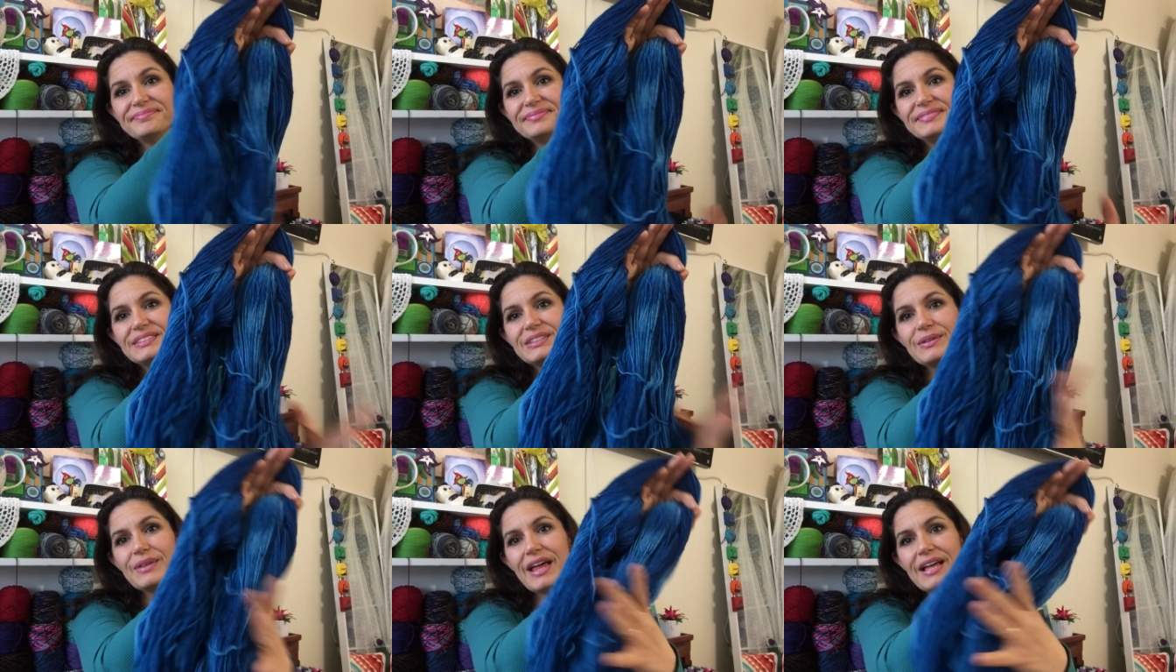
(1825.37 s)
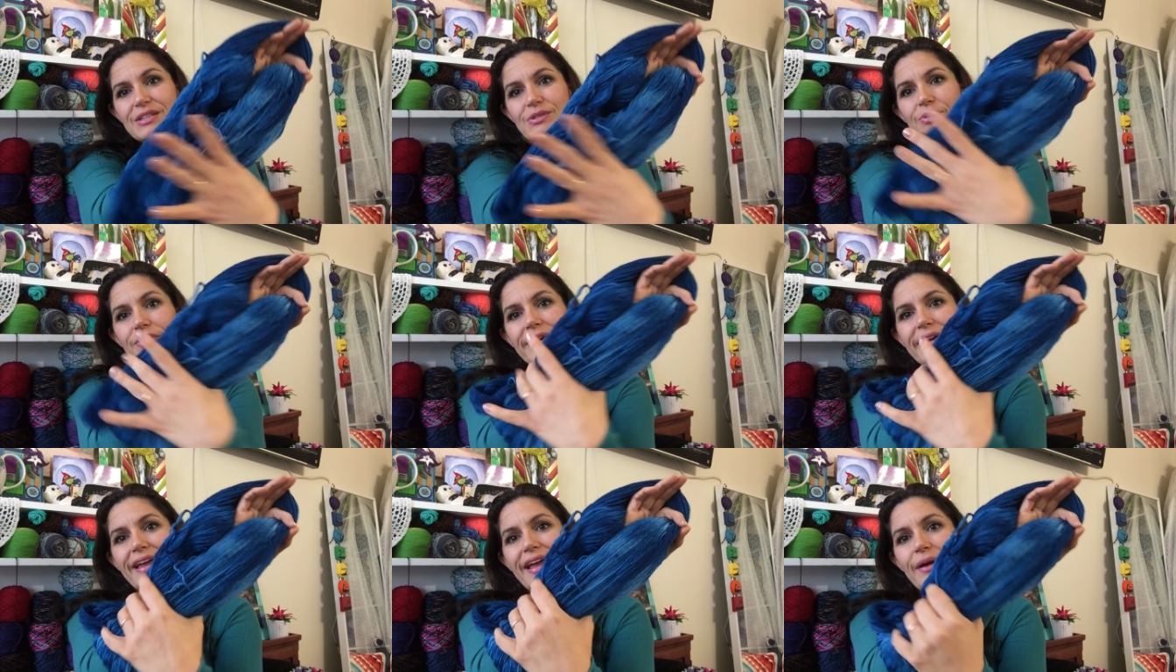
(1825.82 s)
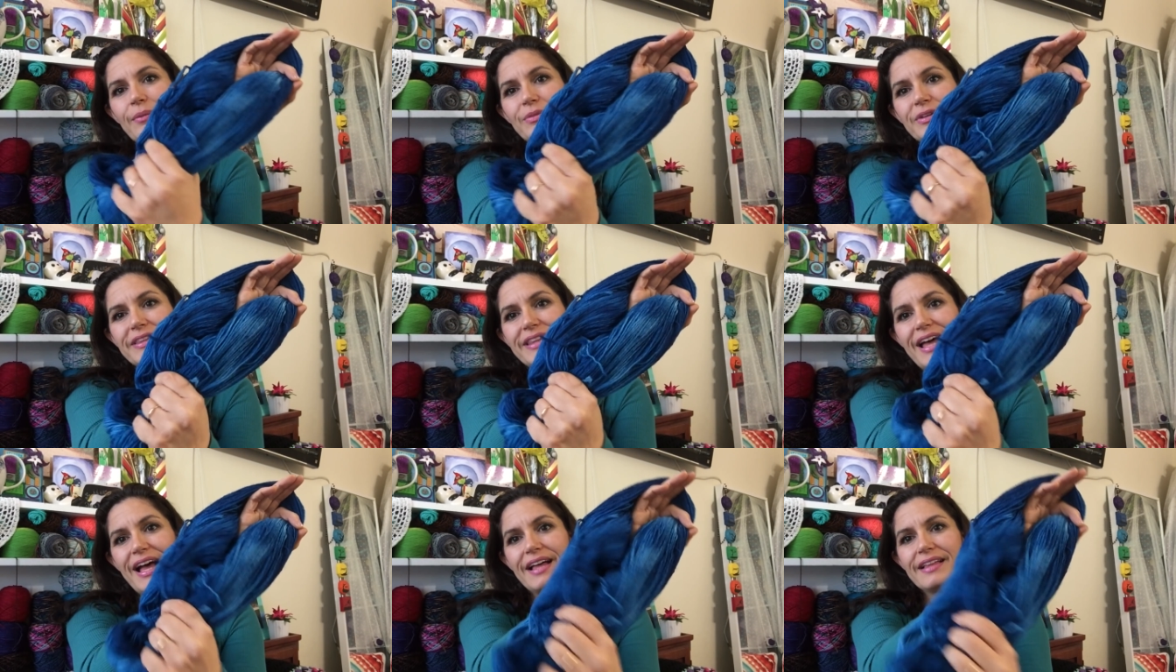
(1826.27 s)
So that's where I am
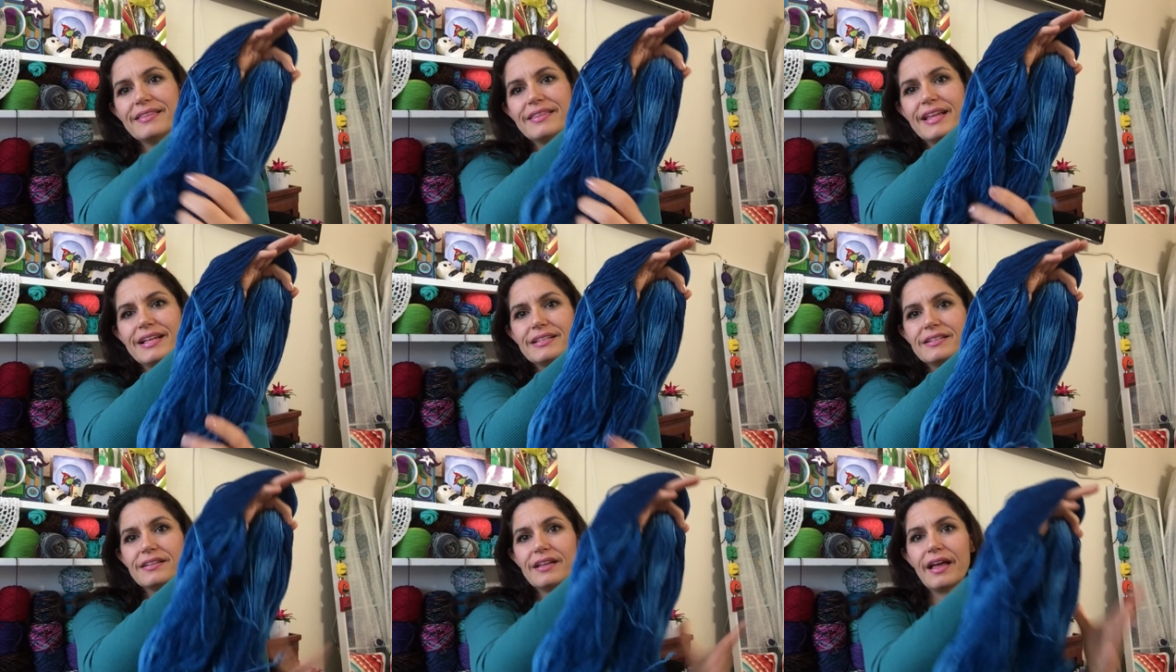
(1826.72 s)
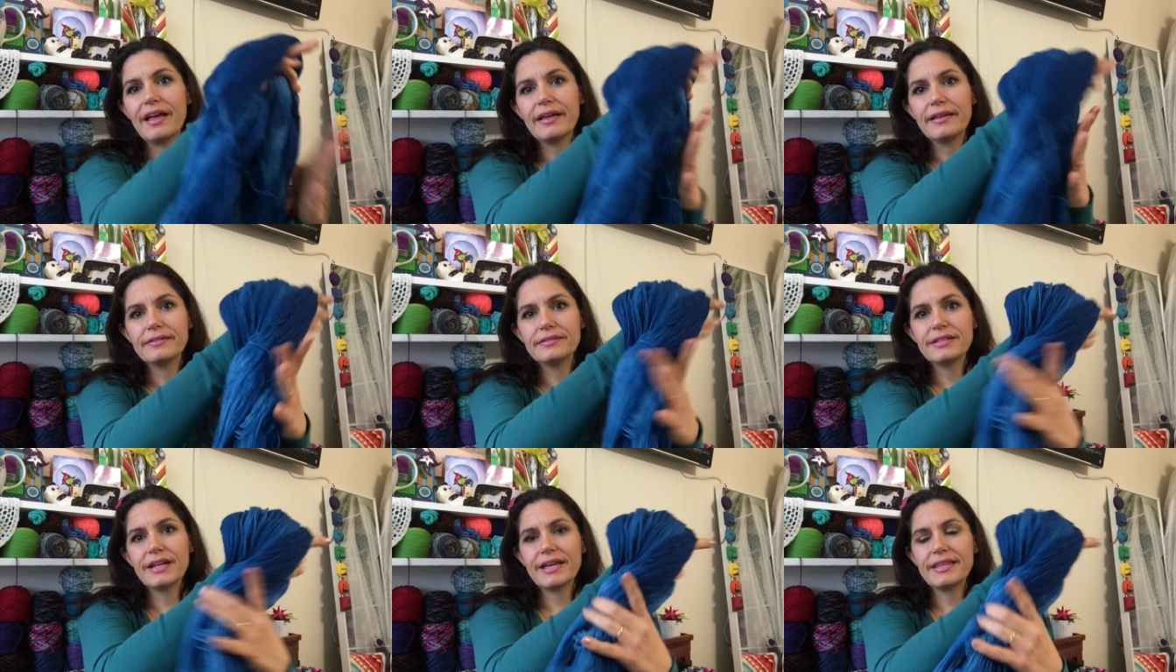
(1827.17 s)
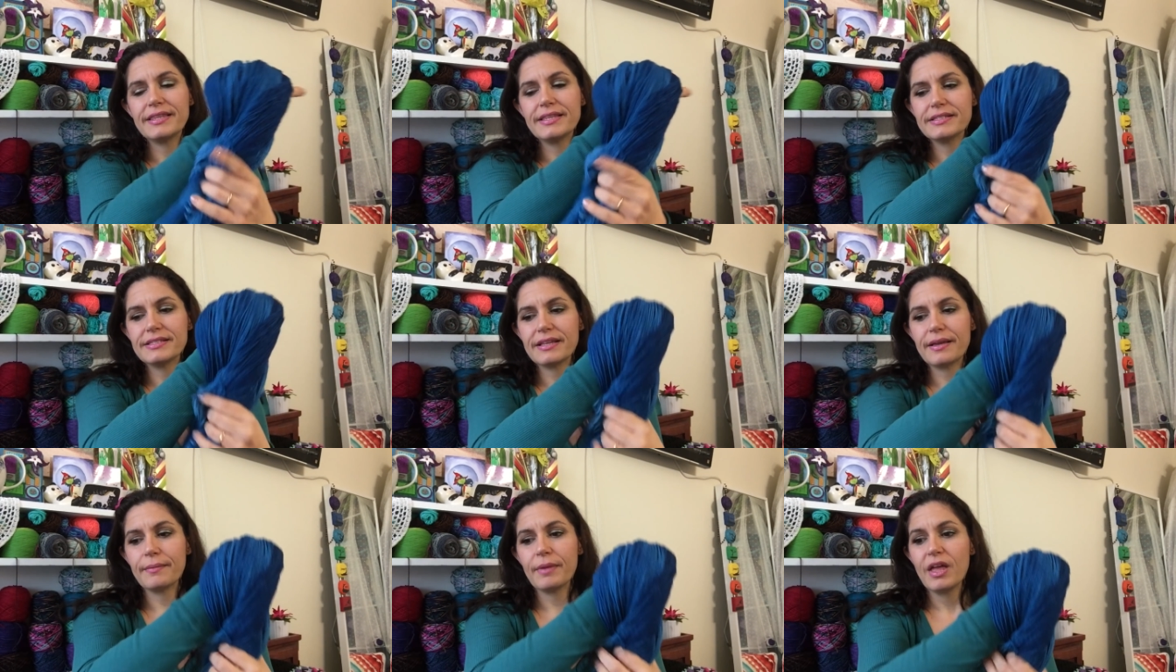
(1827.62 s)
with that. And that I dyed
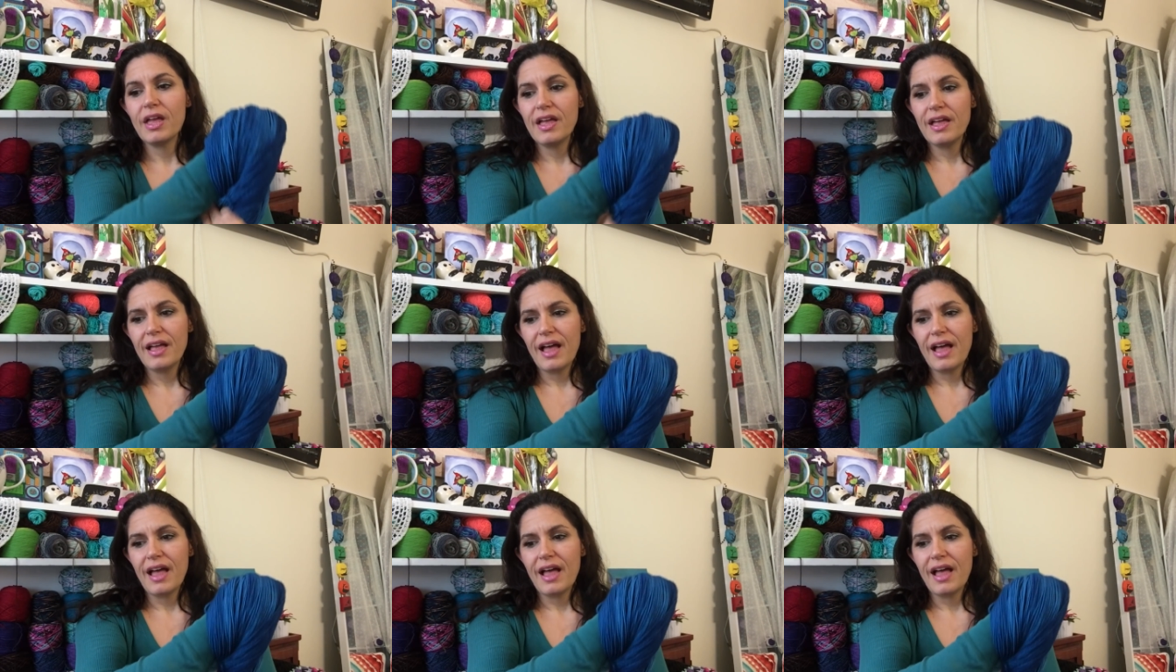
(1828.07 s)
this up.